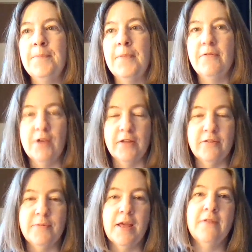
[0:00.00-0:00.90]
if you got
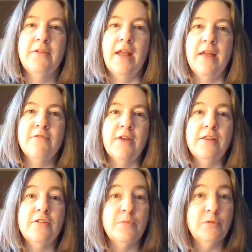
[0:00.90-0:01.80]
something out of it. And
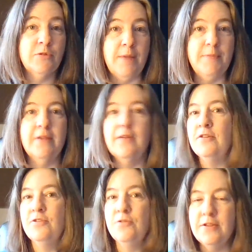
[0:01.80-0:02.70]
finally, subscribe, because
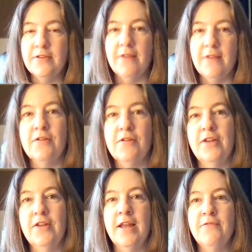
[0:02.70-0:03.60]
I do these every
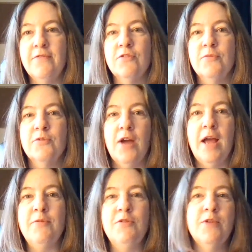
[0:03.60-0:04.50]
Thursday. And if you
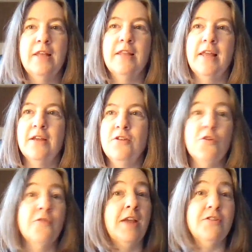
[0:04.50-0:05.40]
subscribe, you get like a
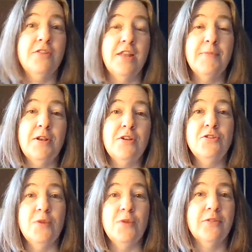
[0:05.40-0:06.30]
notification that I'm going to
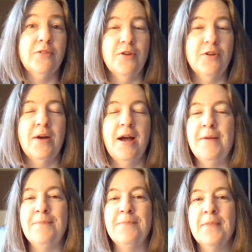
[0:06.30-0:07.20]
do one. So
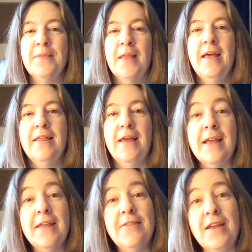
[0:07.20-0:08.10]

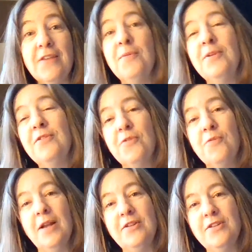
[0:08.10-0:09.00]
again, thanks so much for
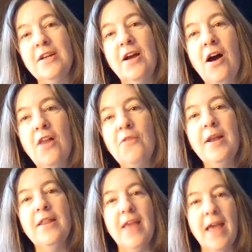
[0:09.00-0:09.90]
watching all the
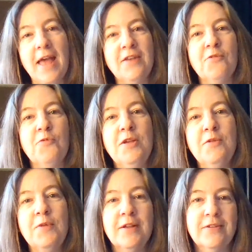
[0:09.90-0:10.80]
way to the end. We
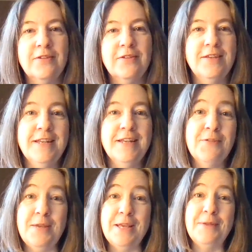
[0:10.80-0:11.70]
will see you
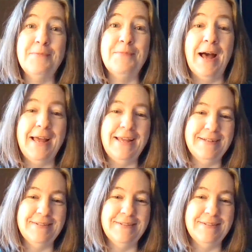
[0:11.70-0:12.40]
next week. Bye.